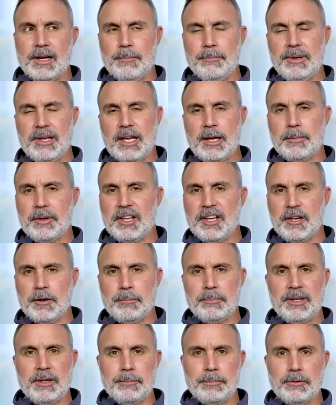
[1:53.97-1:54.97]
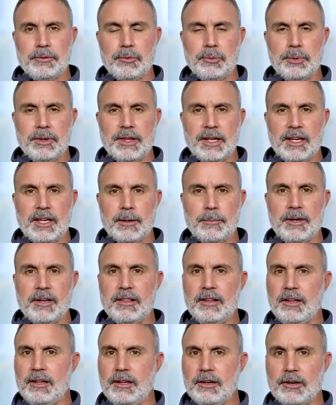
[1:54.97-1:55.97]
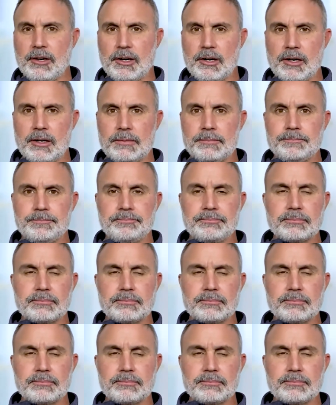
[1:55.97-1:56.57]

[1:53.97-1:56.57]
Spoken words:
Being able to help people when they come into the ER,